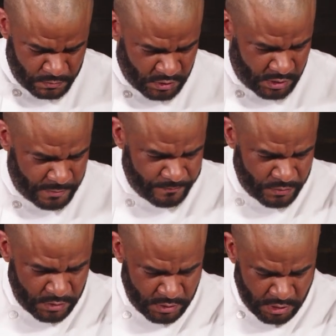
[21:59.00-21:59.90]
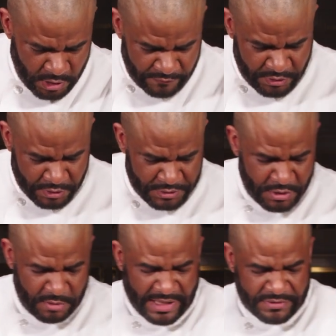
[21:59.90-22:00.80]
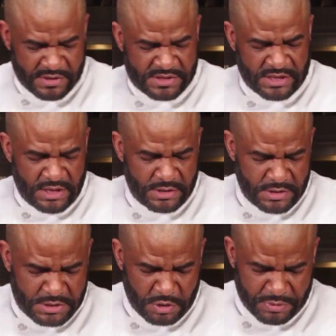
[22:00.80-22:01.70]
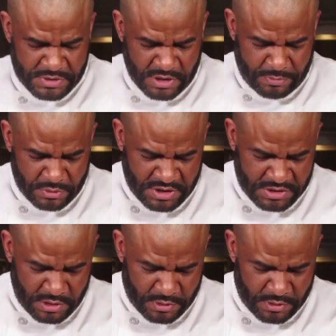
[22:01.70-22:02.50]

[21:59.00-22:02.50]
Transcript: Okay. If you're concerned about the seed, super simple, just a